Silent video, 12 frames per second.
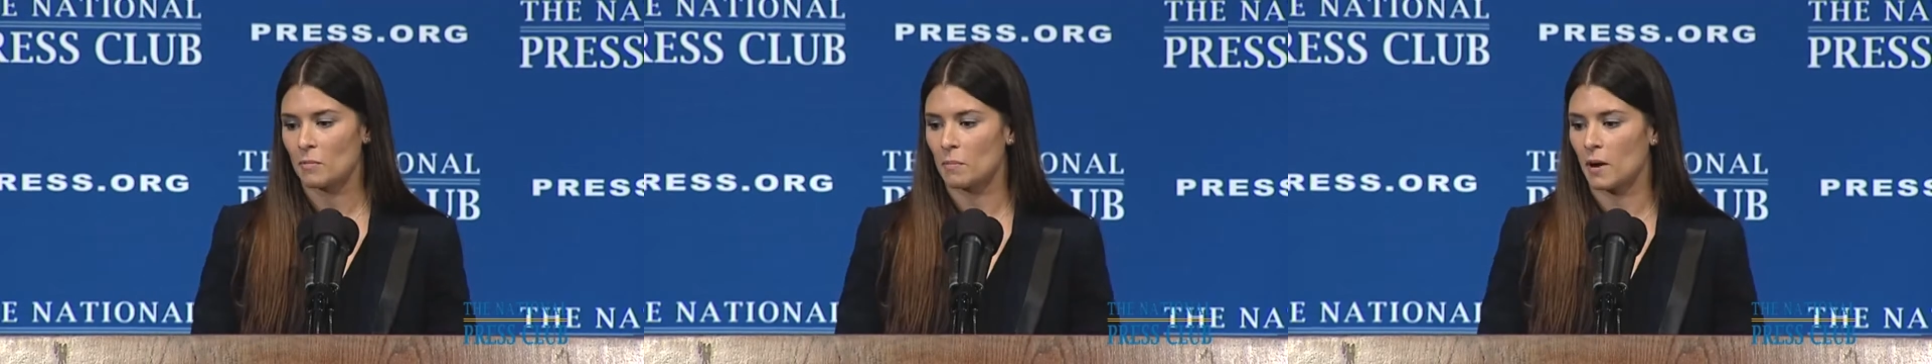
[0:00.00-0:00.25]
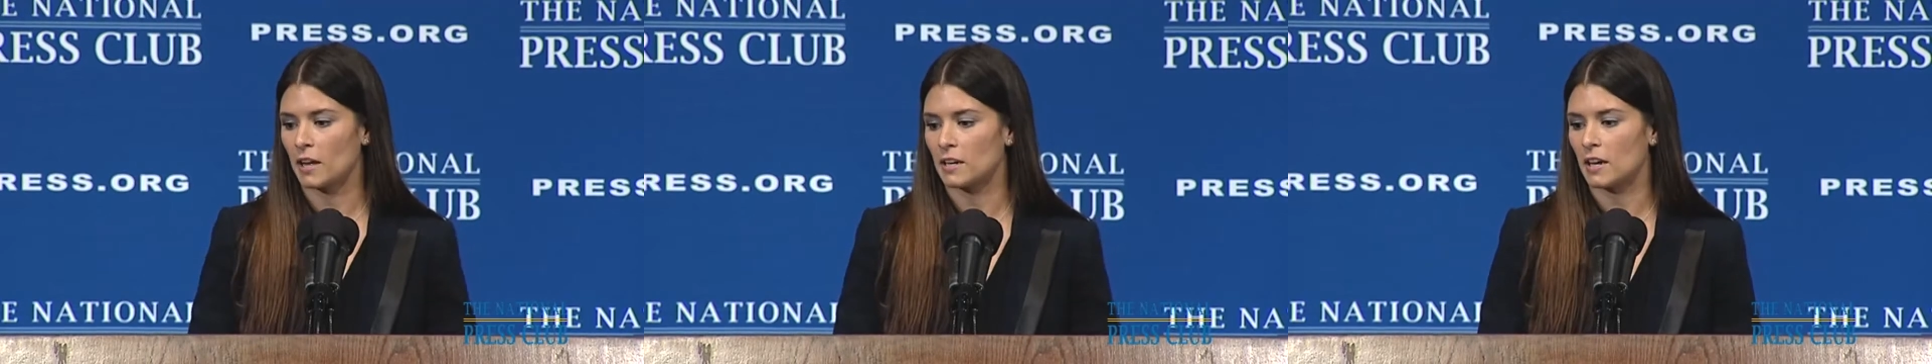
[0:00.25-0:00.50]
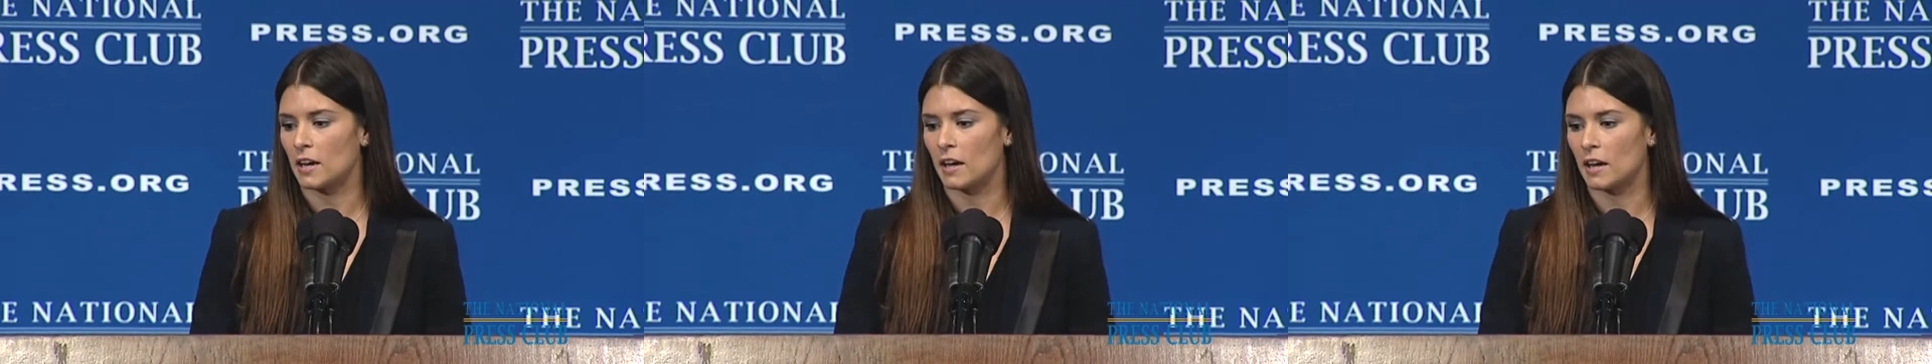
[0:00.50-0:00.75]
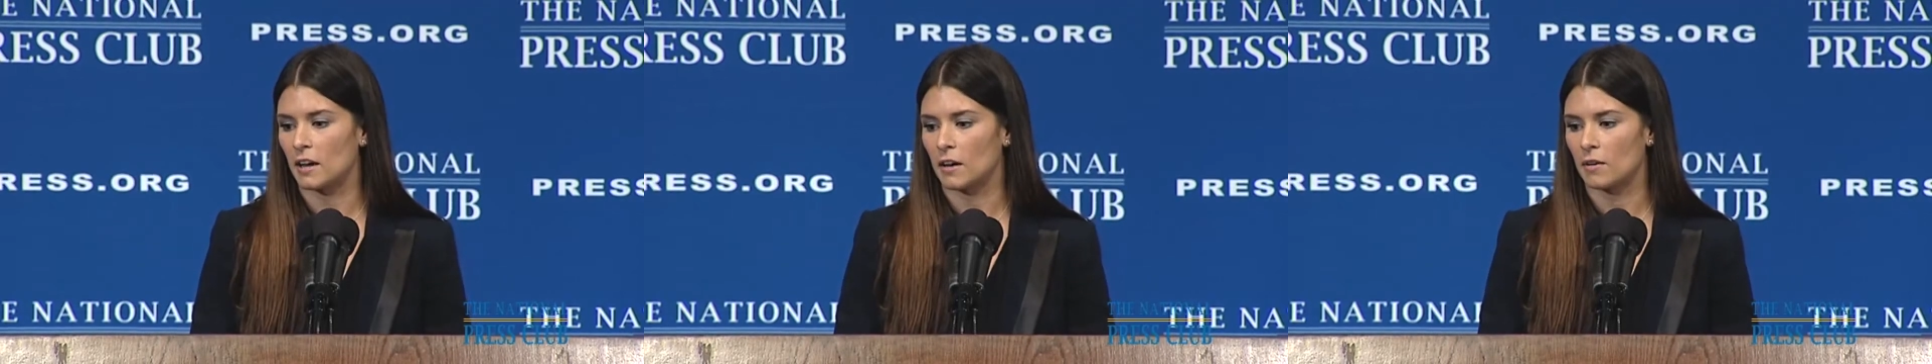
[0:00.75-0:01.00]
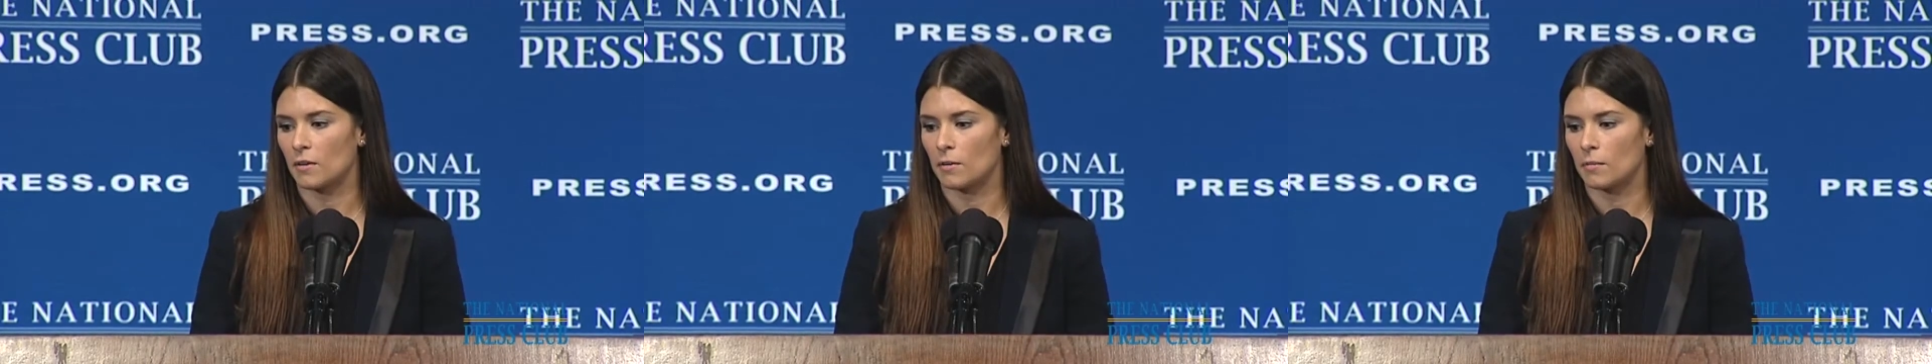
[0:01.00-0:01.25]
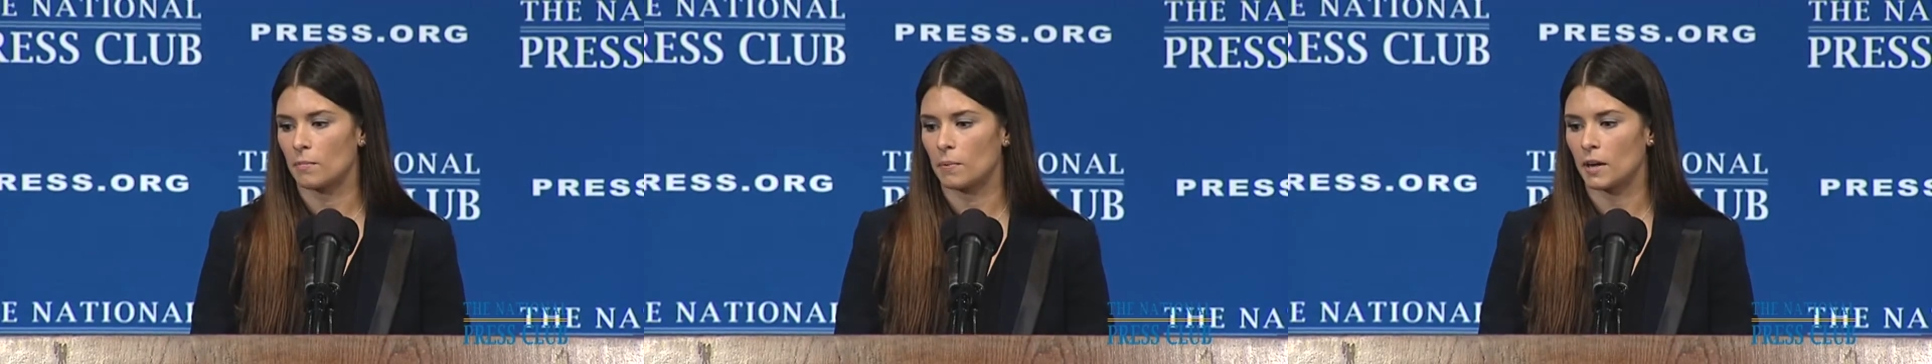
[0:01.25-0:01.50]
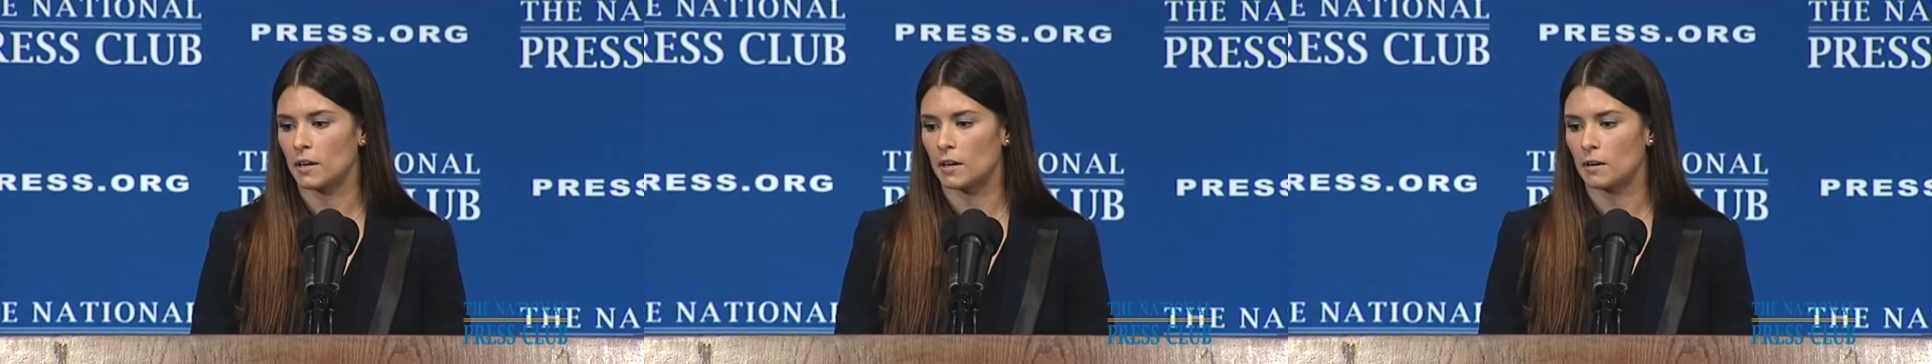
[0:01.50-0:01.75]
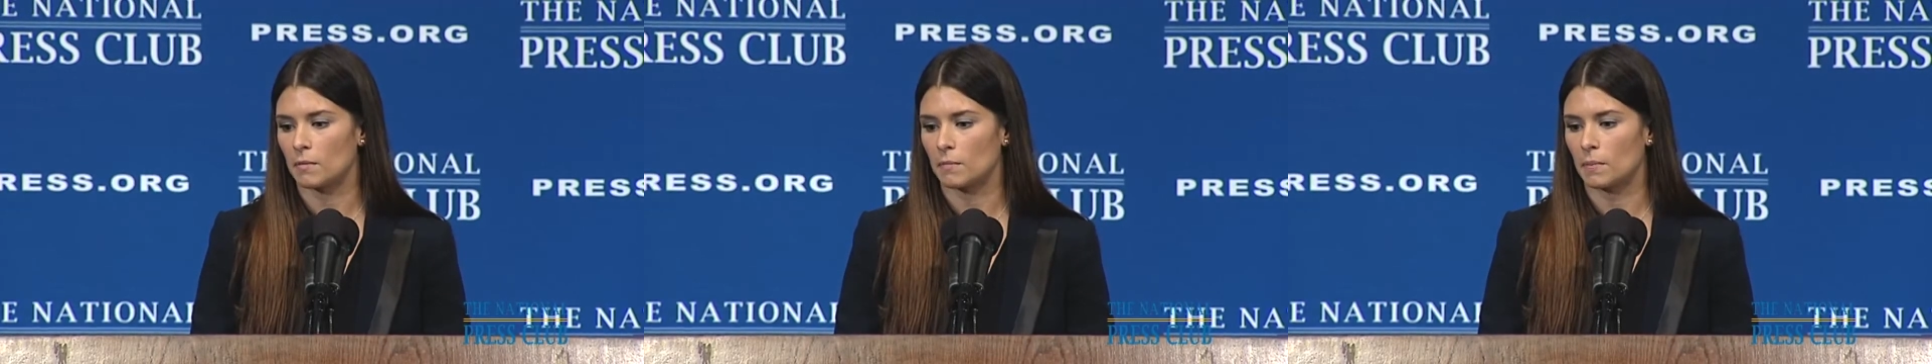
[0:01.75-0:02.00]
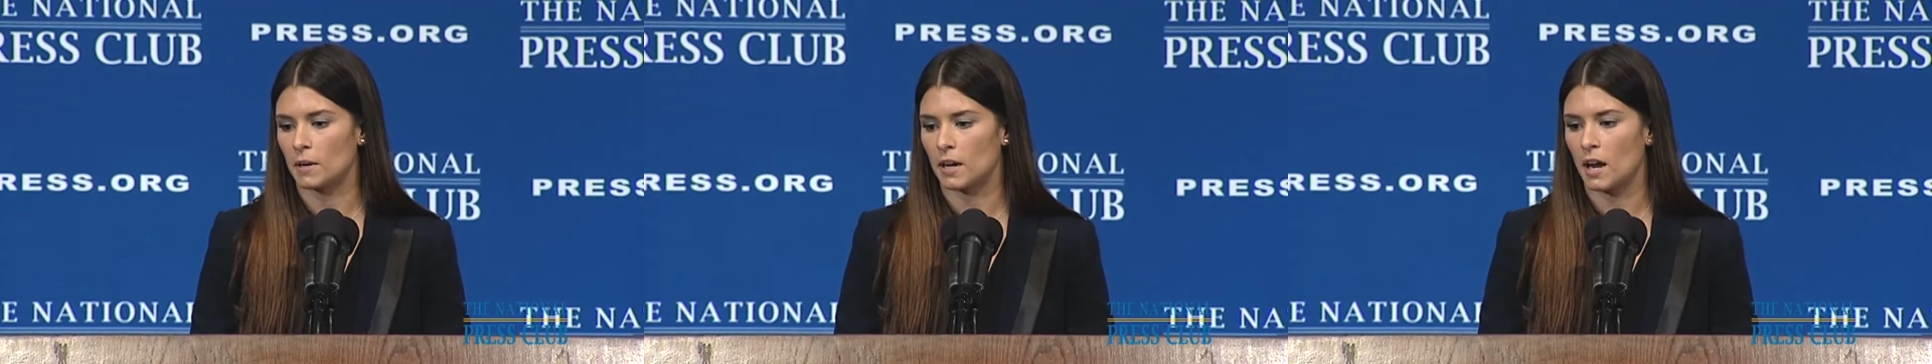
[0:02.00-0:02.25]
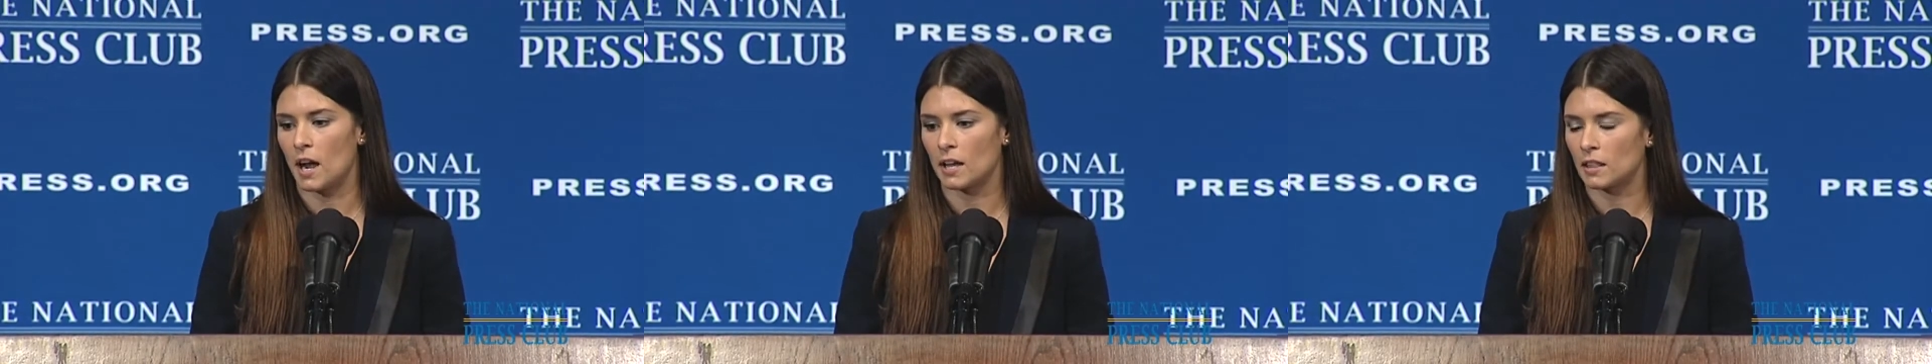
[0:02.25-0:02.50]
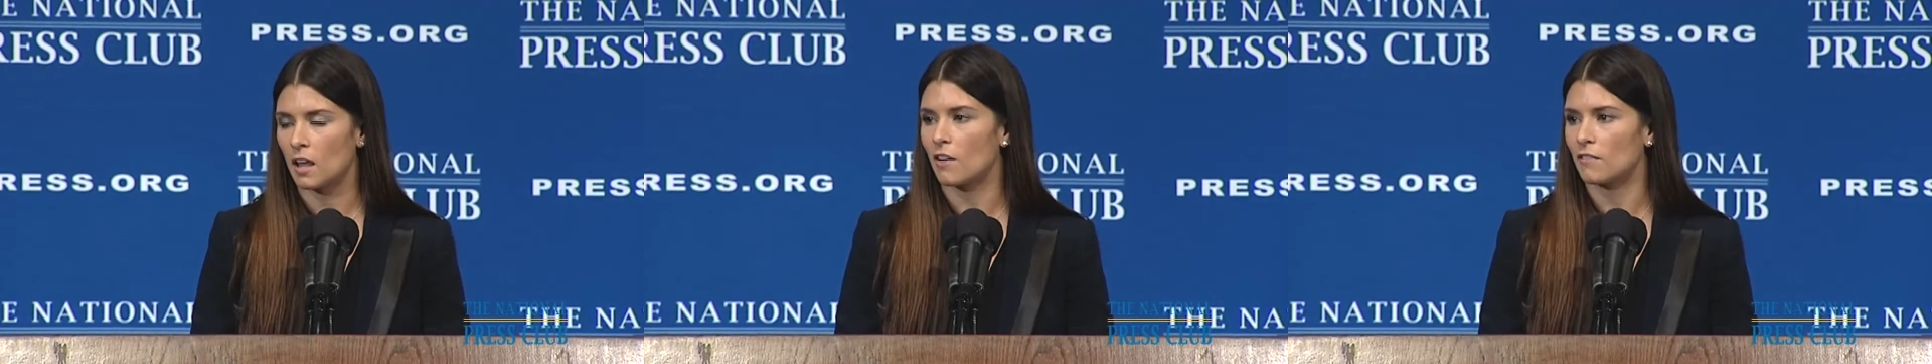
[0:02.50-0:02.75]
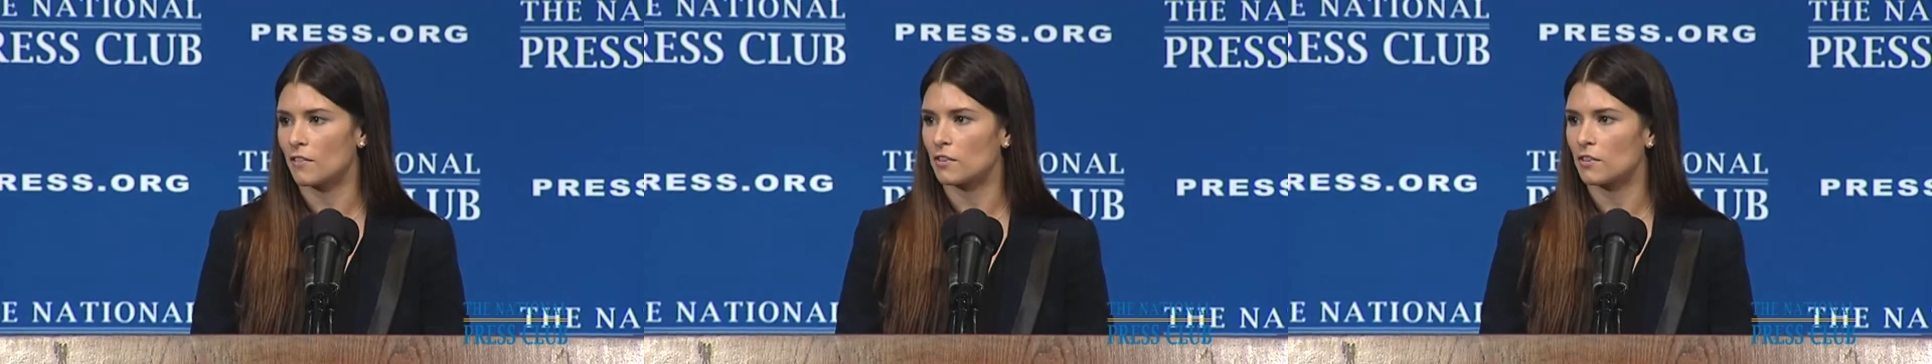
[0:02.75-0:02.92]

But I love